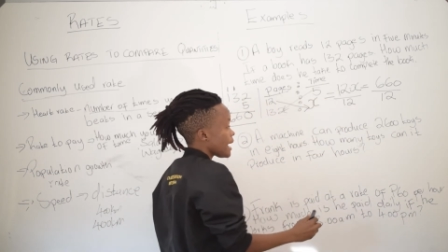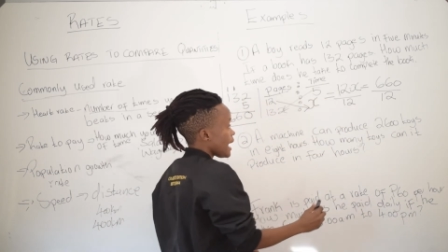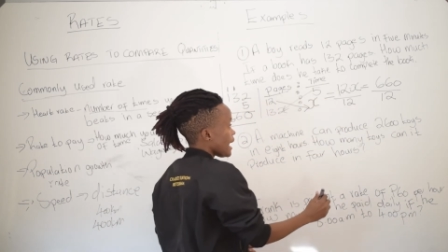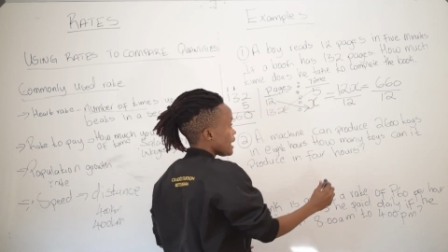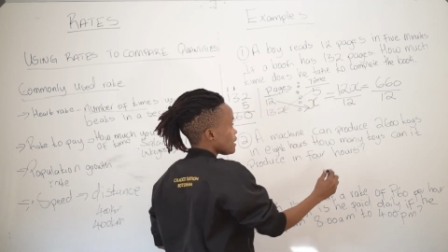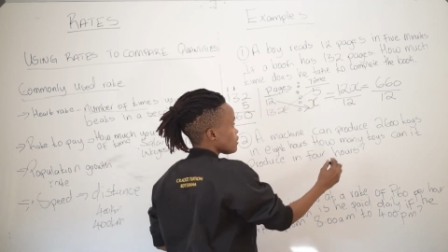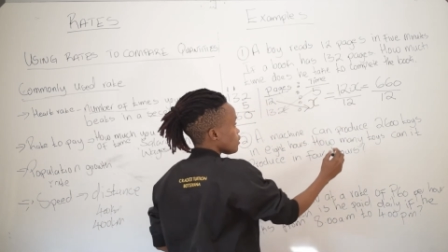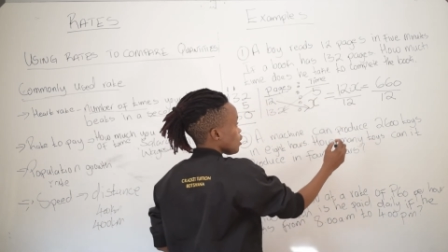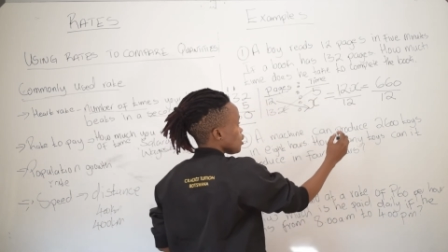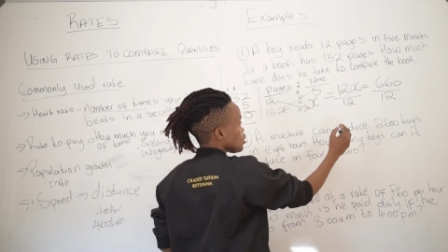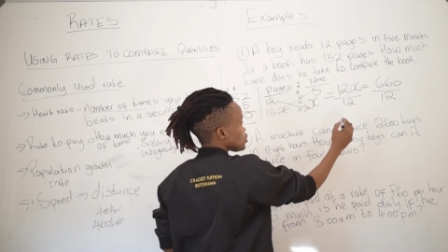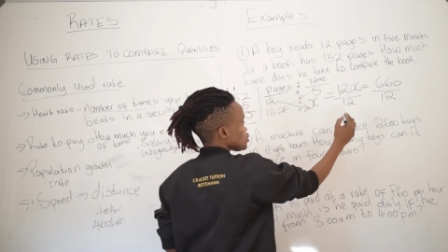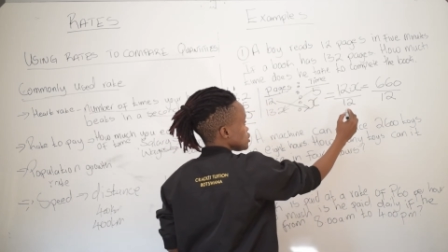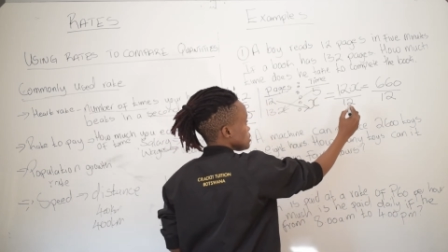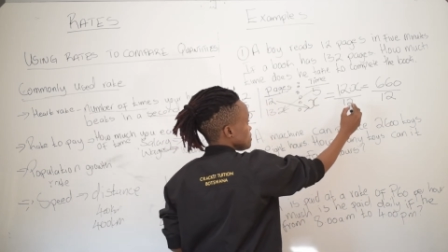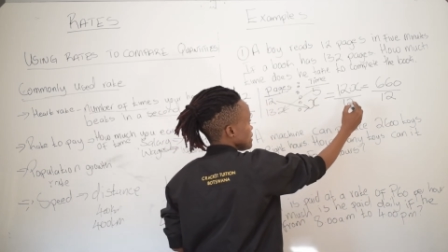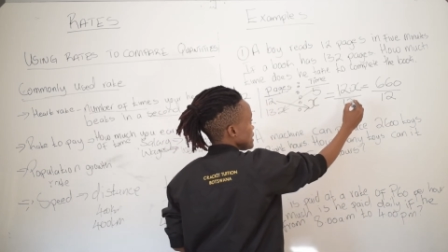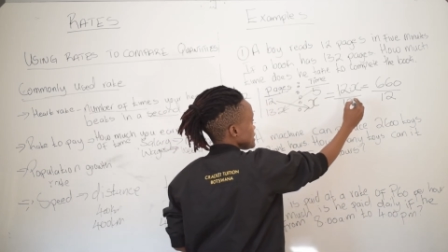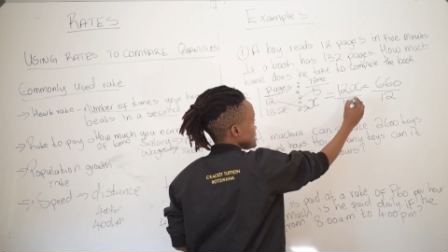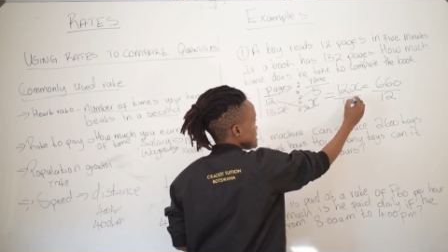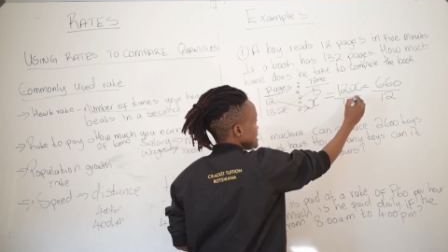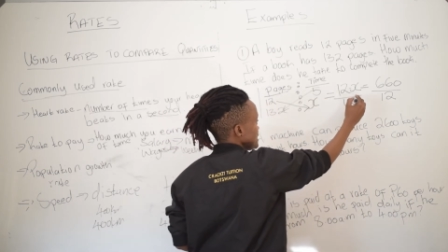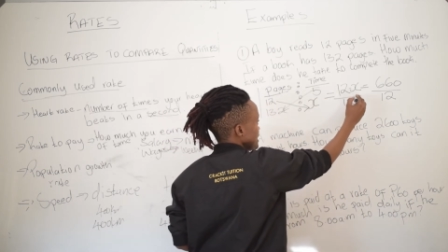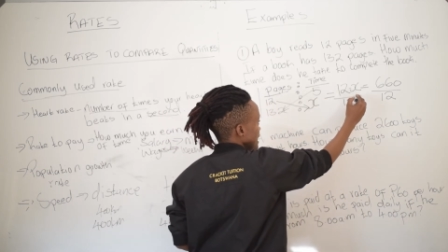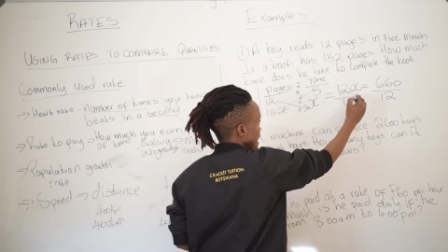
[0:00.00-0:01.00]
And
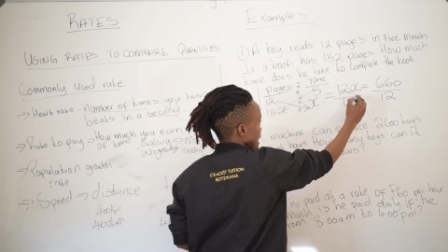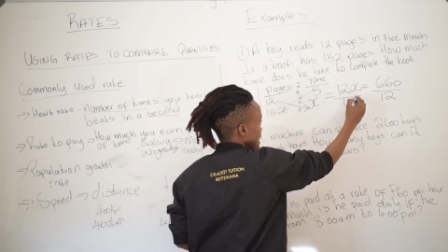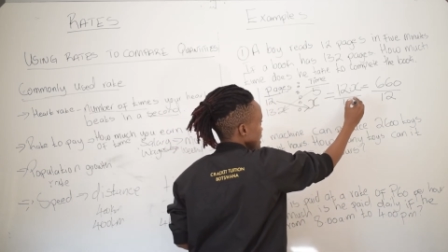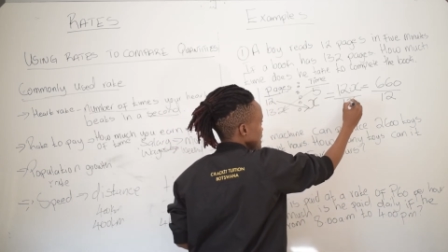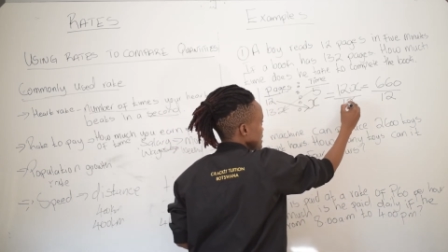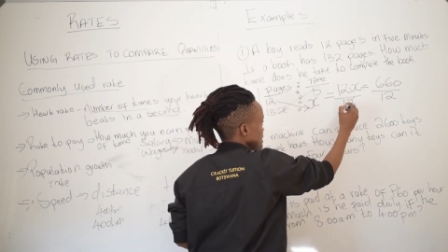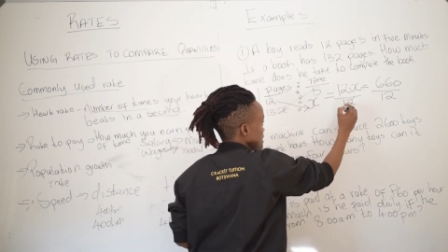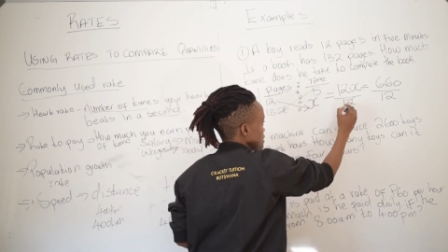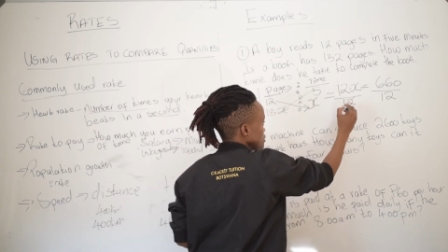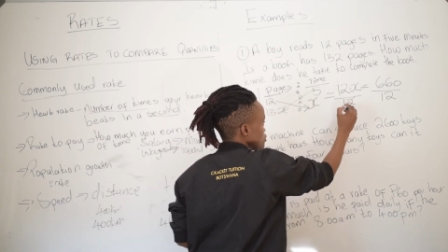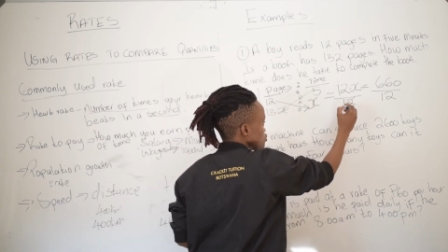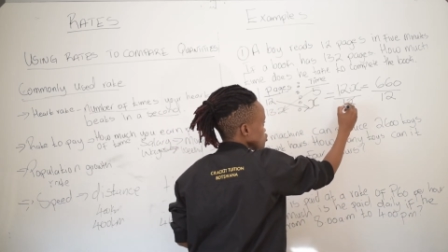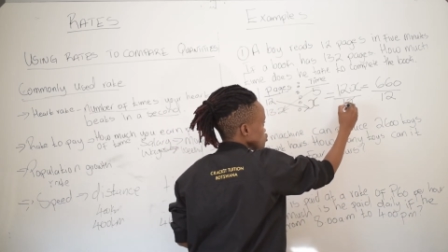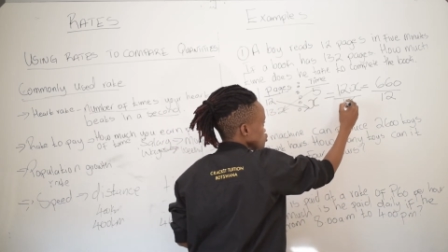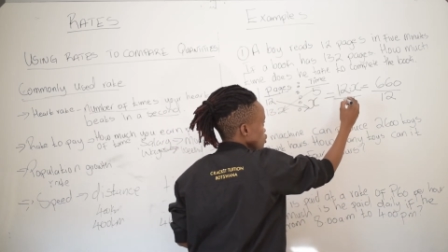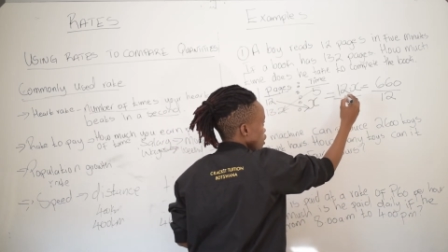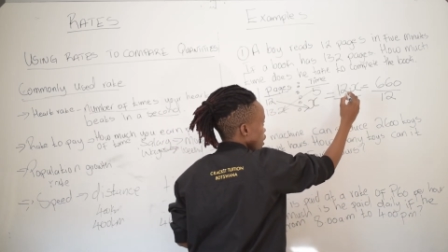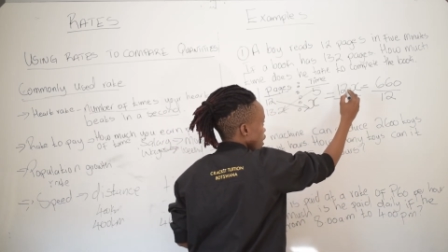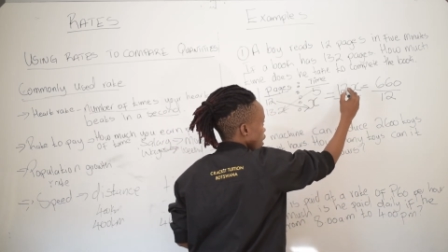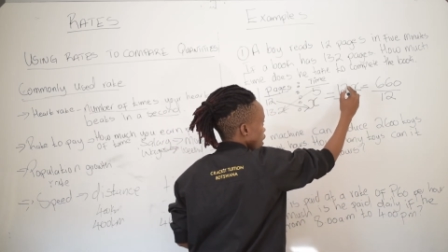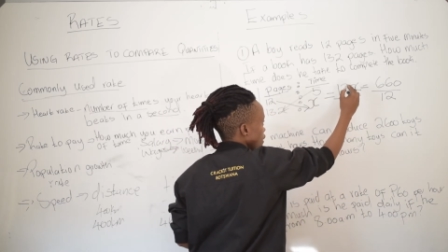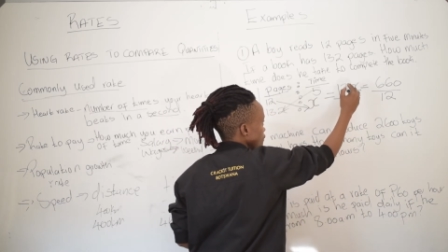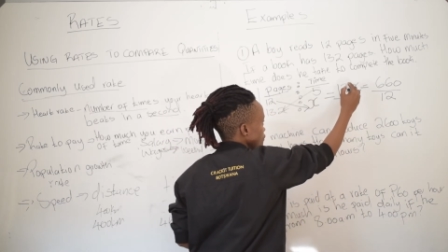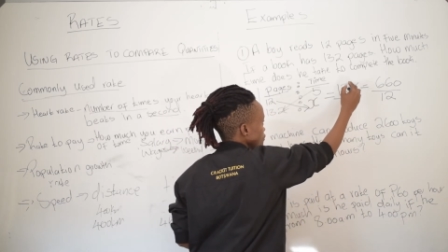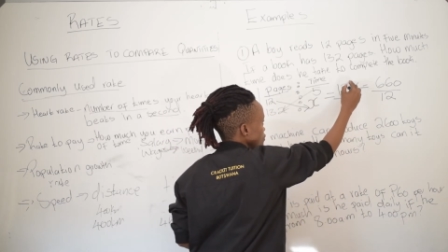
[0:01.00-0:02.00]
automatically this
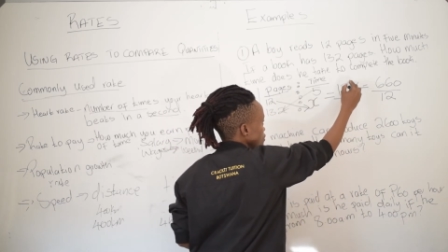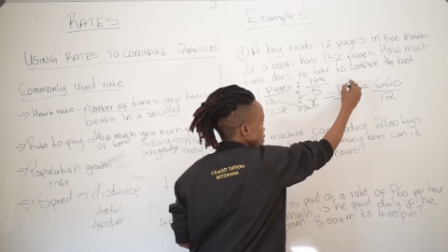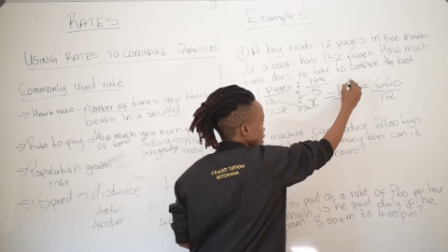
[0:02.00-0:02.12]
12